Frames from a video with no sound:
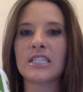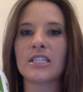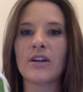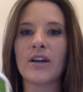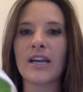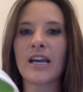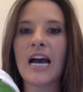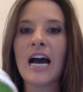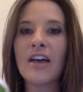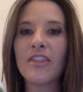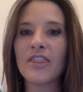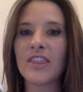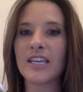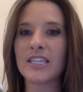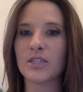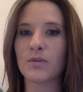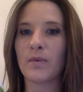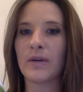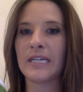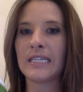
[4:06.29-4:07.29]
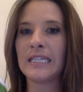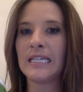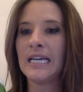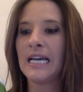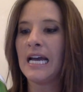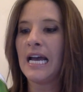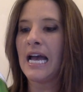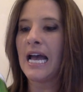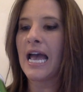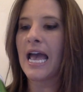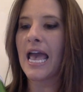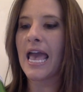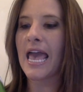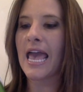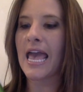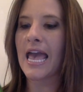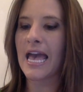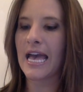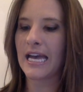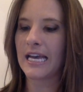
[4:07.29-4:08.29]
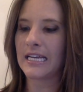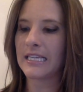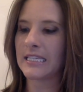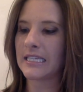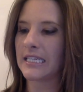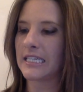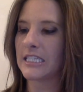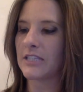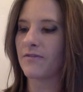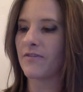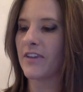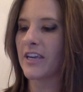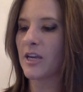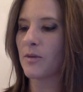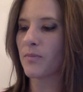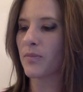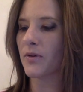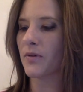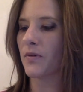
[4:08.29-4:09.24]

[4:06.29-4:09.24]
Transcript: So I got this one, and it's V